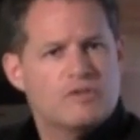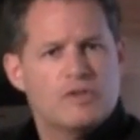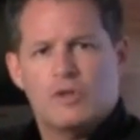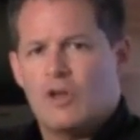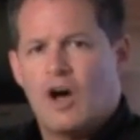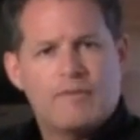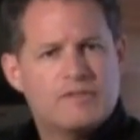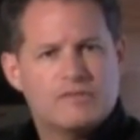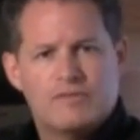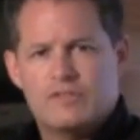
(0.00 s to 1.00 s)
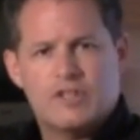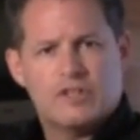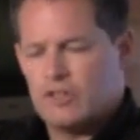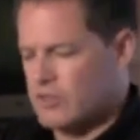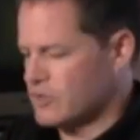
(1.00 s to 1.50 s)
So if you're doing office
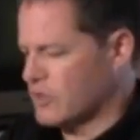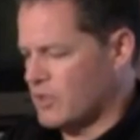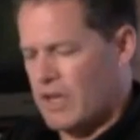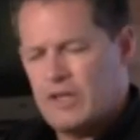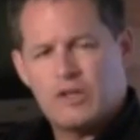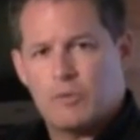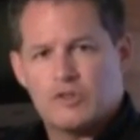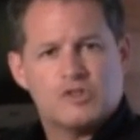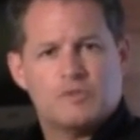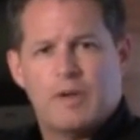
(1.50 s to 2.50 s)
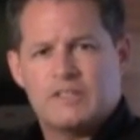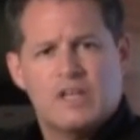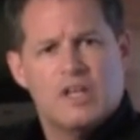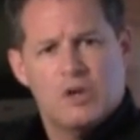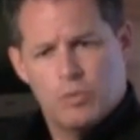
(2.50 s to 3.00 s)
interiors or any commercial space
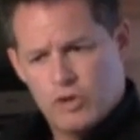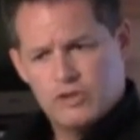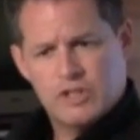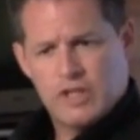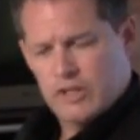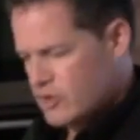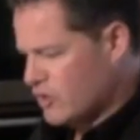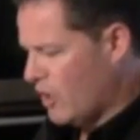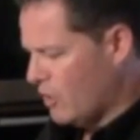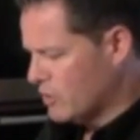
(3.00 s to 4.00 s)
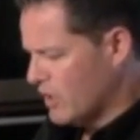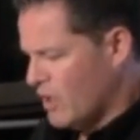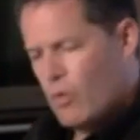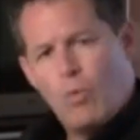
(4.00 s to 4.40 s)
where you're using a lot of stones,